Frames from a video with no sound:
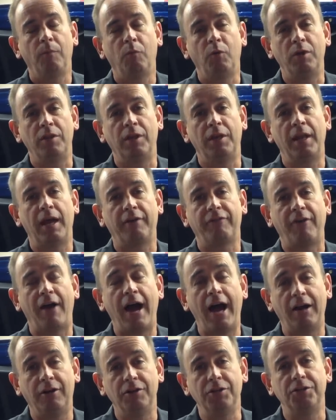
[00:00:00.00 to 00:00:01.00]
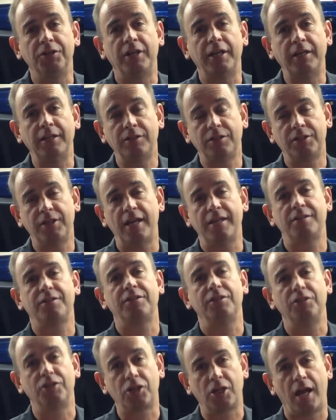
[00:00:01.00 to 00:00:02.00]
with enough R&D,
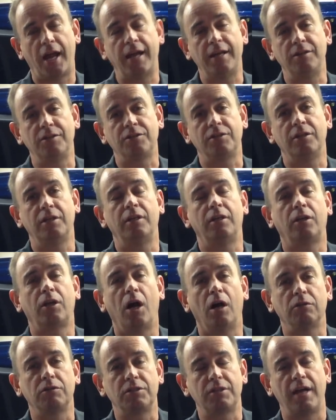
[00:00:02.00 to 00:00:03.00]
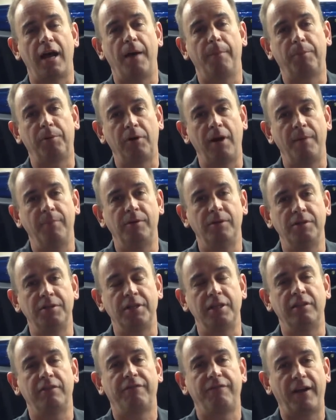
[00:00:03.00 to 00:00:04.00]
test and change the cold start
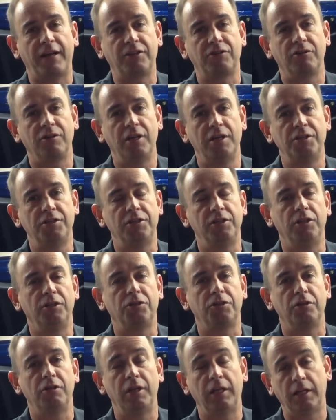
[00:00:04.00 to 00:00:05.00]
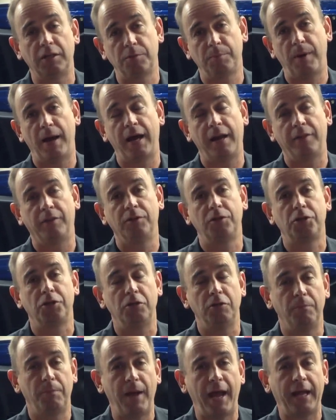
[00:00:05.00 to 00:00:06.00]
parameters in the factory ECU tuning as part of the
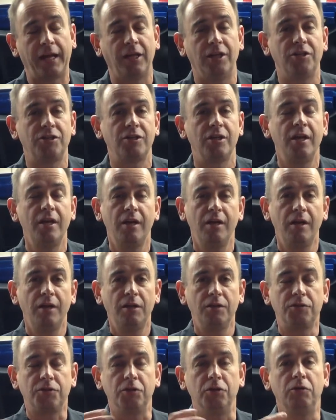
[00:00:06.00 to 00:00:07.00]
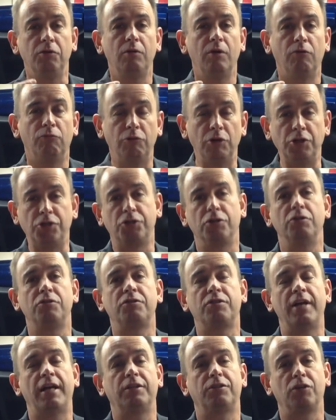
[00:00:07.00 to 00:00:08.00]
tune package to
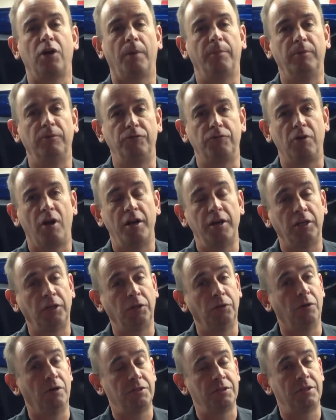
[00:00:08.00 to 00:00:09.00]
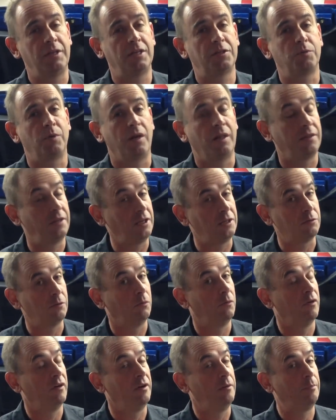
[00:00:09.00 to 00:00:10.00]
reduce that type of droning noise. And that's one of the things
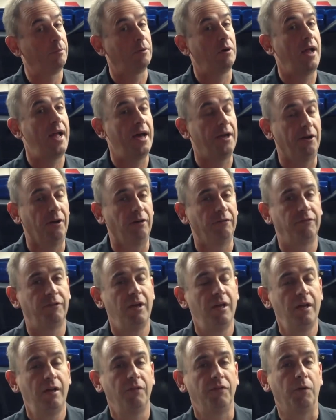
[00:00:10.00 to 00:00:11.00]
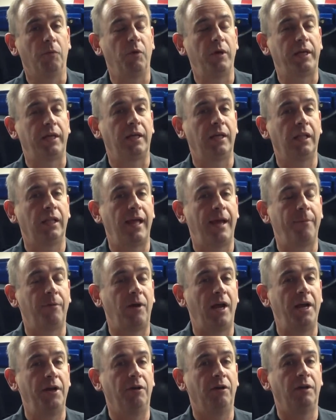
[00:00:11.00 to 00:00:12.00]
we're very proud of that we can
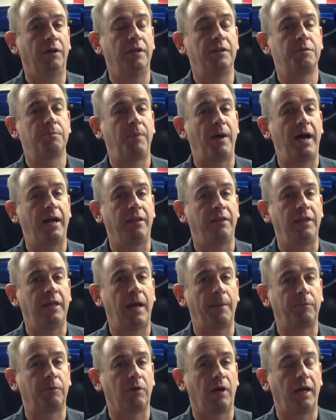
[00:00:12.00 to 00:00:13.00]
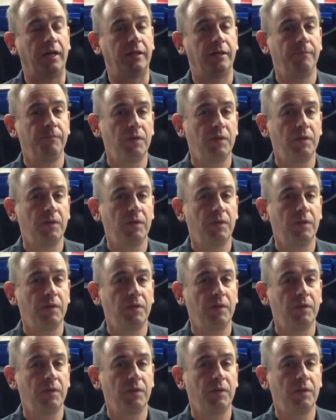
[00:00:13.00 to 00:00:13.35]
elaborate on as part of the upgrade.